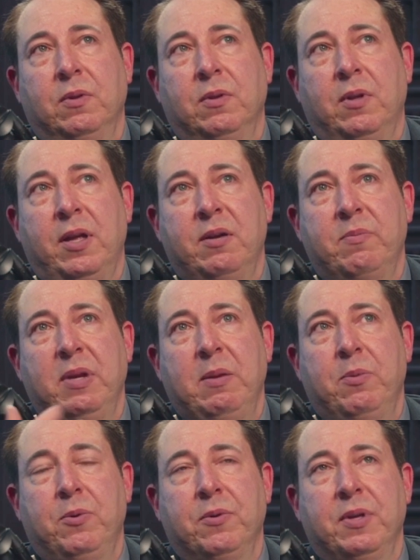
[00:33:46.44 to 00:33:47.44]
lot of
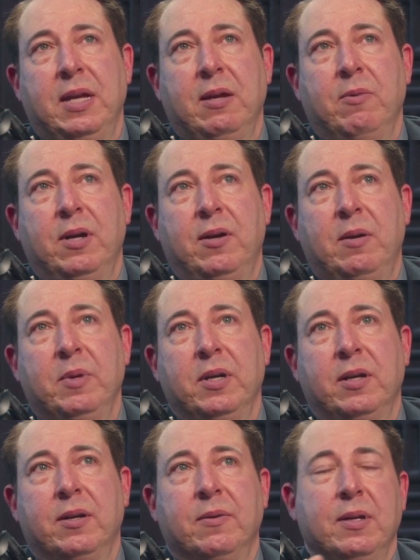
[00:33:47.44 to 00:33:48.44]
people think, well, I'm
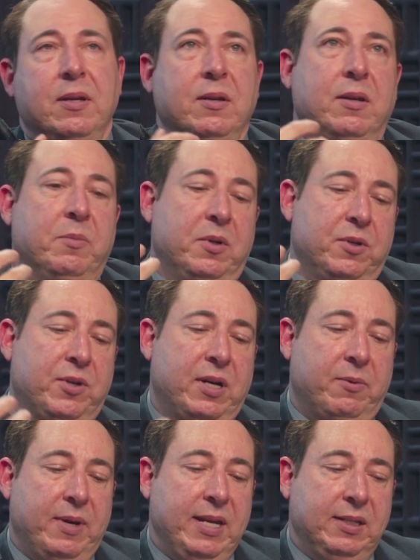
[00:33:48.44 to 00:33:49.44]
gonna
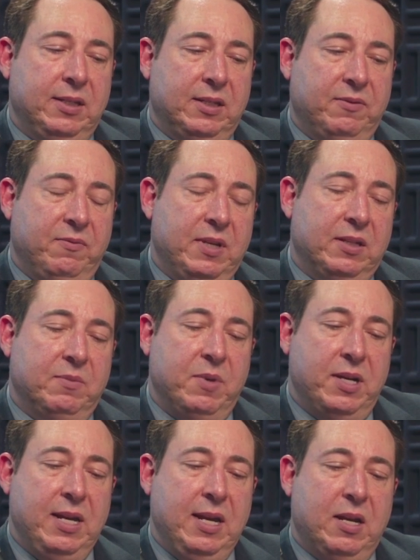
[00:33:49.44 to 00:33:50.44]
try to raise this
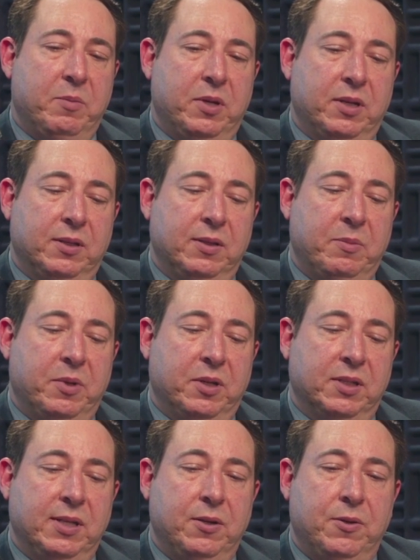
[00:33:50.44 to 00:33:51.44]
money, and I'm gonna
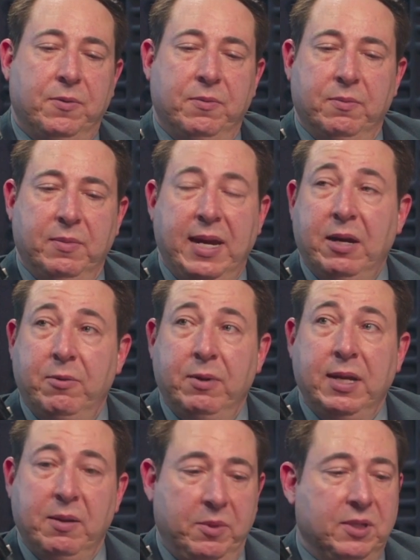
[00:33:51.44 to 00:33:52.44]
sell
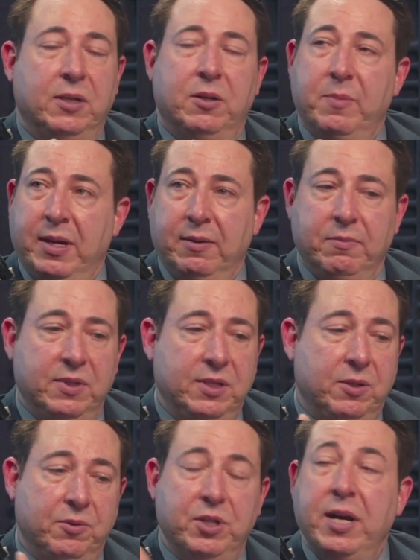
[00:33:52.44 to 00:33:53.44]
equity. I'm gonna
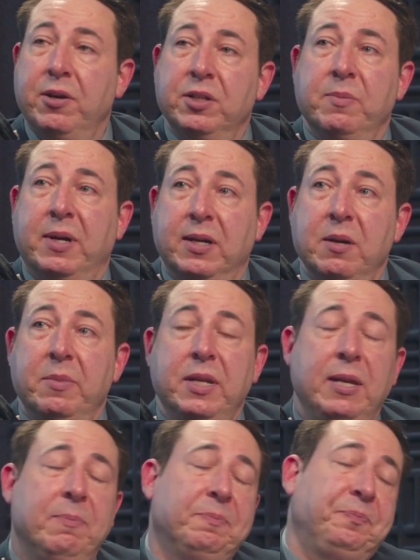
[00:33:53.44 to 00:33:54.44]
sell shares in my
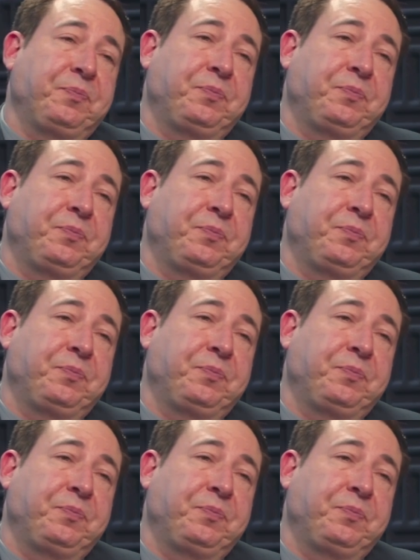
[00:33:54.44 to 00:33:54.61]
company,